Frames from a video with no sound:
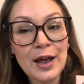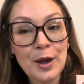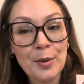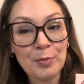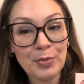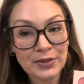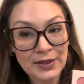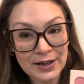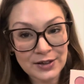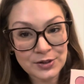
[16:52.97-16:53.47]

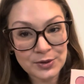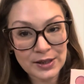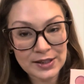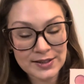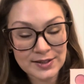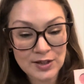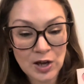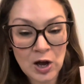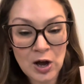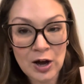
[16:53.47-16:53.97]
but that's what I
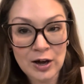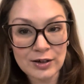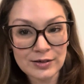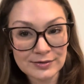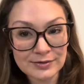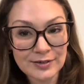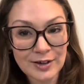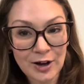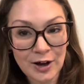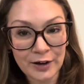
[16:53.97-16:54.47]
saw
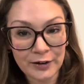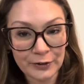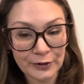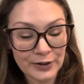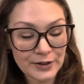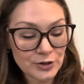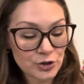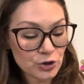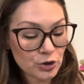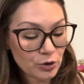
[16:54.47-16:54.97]
on her
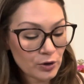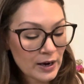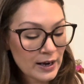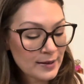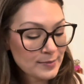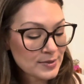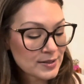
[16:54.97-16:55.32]
Instagram.